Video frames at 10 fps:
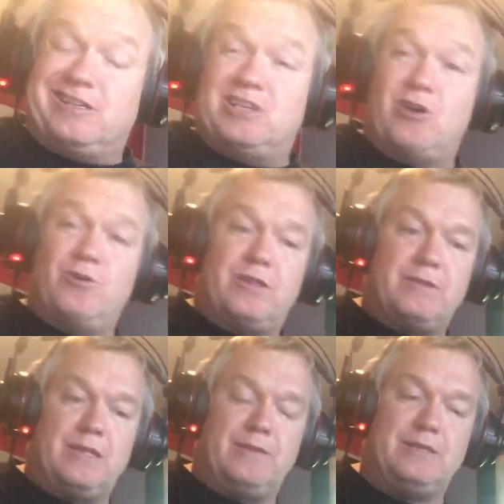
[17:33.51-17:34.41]
So
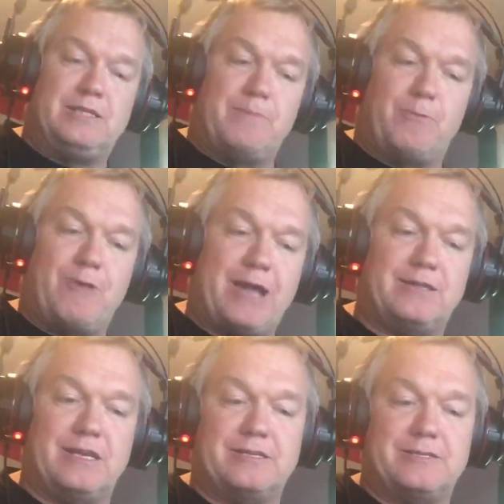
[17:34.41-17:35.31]
the simple fact
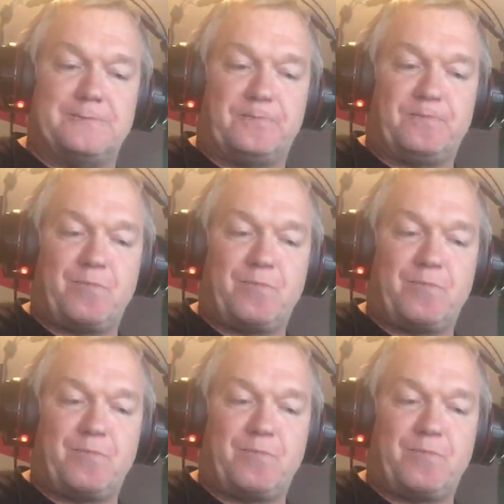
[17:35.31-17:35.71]
is